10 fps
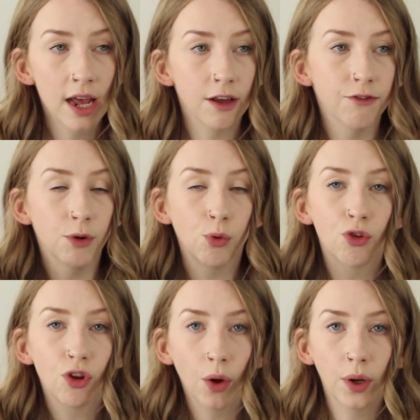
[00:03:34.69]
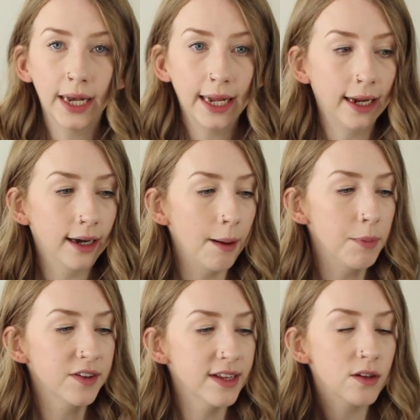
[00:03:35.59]
It feels so clean, and
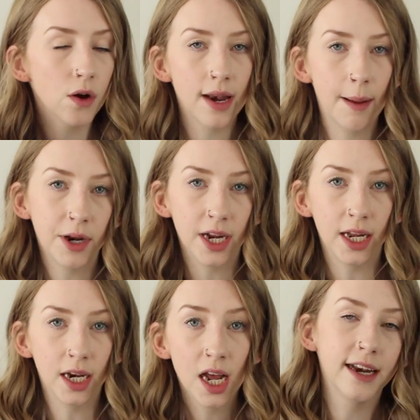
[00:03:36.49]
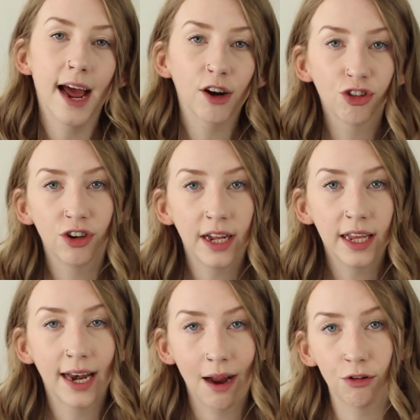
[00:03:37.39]
because it's got lemon in, it naturally
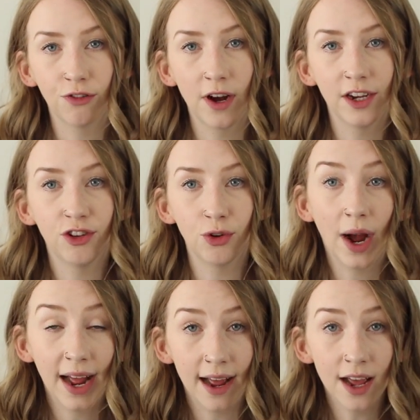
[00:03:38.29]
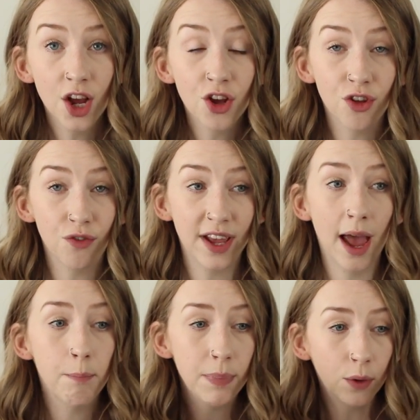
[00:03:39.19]
clarifies your hair. So if you
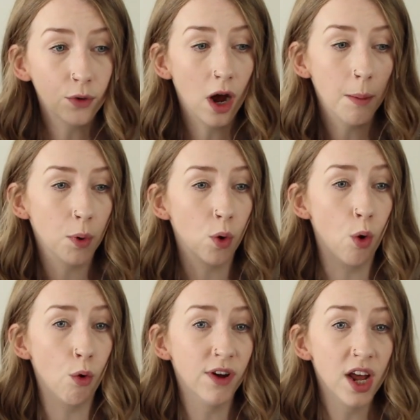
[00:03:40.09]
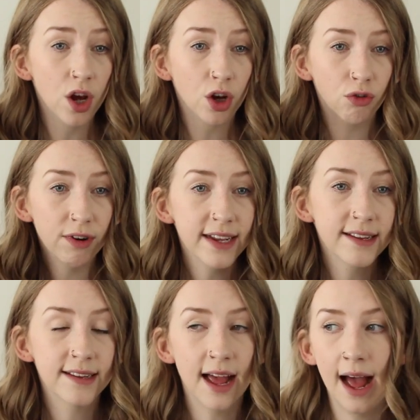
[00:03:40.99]
get a build-up of
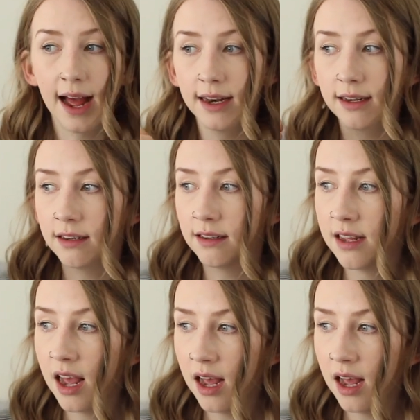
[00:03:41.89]
grease and